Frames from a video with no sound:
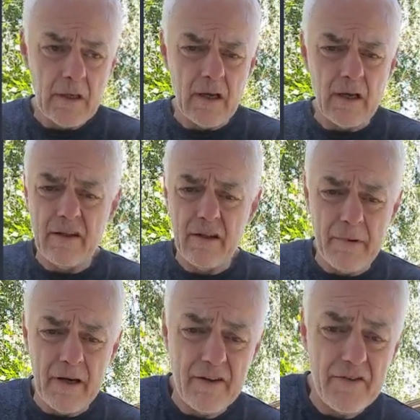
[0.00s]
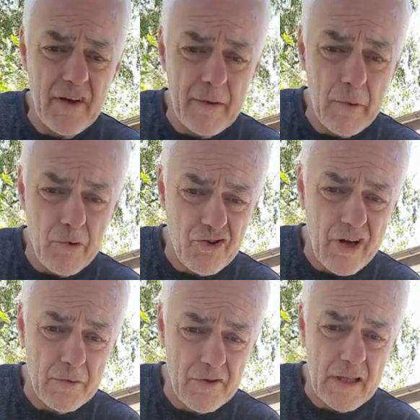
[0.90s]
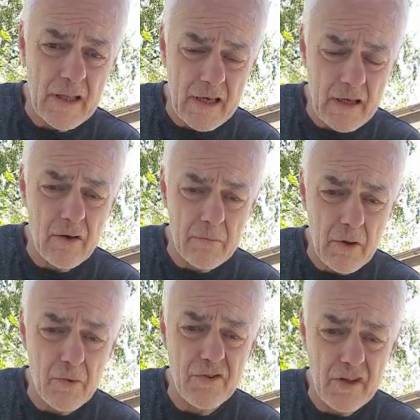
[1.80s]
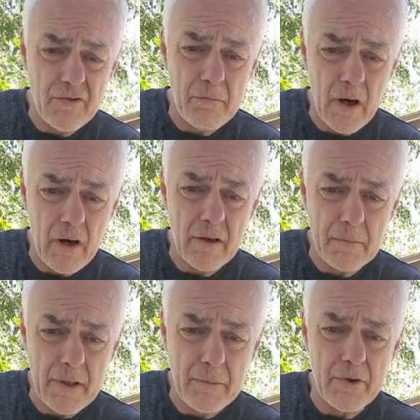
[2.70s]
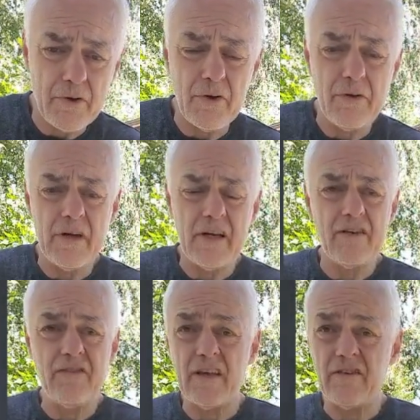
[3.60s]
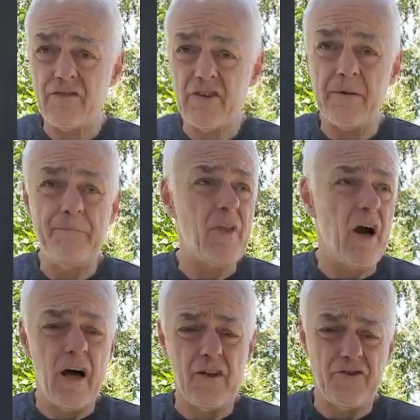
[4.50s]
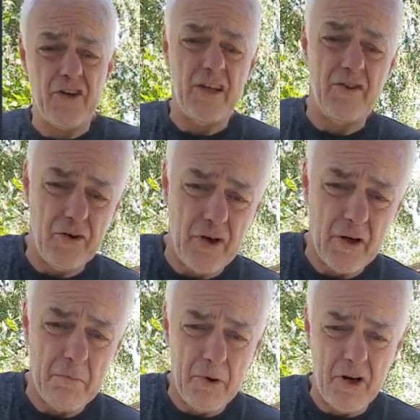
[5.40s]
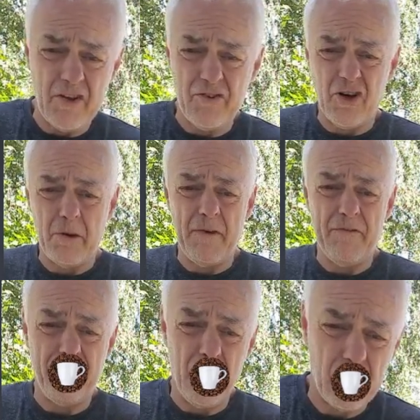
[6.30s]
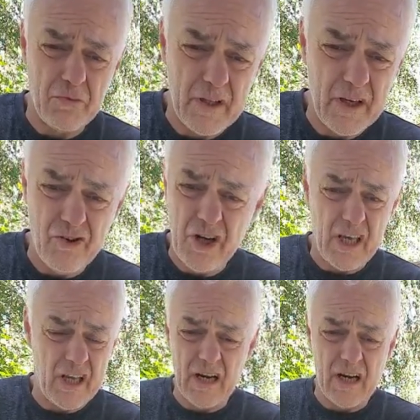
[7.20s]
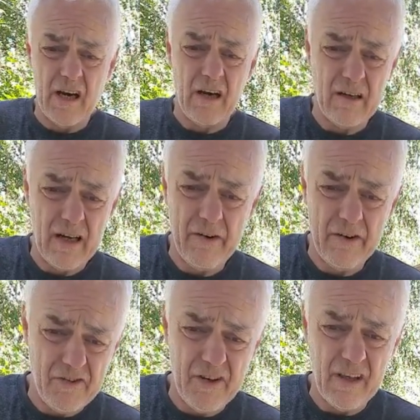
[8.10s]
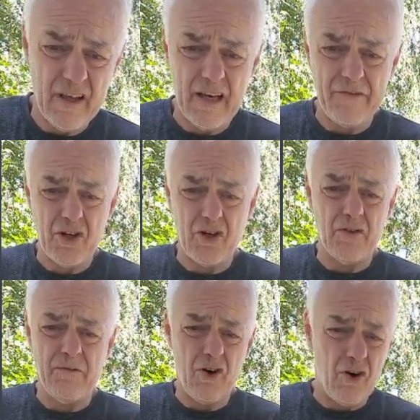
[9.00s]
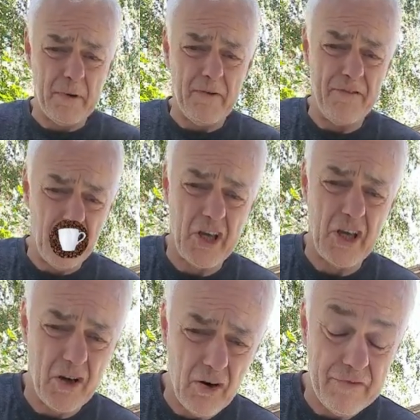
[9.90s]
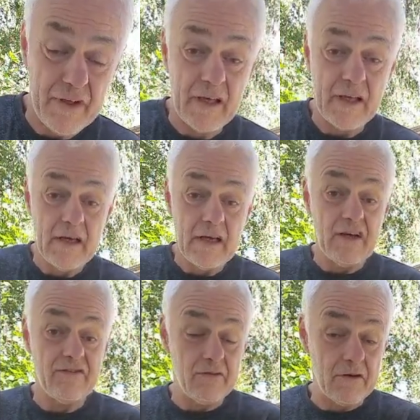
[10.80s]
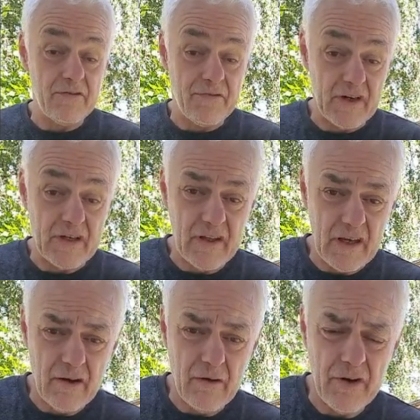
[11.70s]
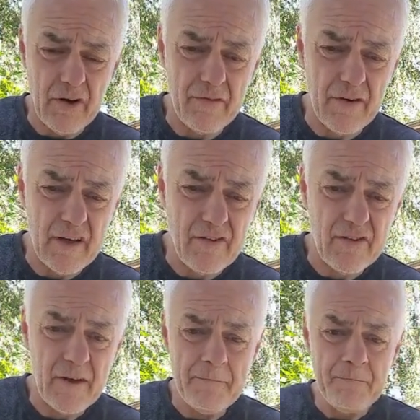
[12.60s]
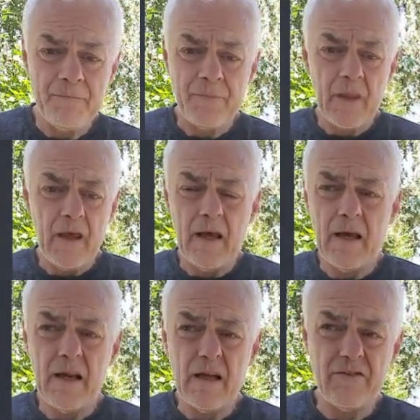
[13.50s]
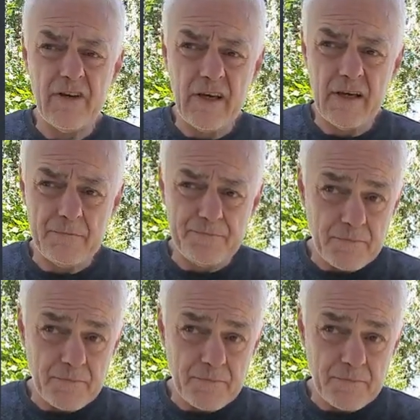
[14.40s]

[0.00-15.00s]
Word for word: And by this time, he was shouting like most of these market people do. And he says, Listen, I'll sell it to you, but it's going to be when you drink it. And I can't guarantee you'll have a good cup of fucking coffee. I says, Oh, it's fine. Thank you for your advice. And I'll take it.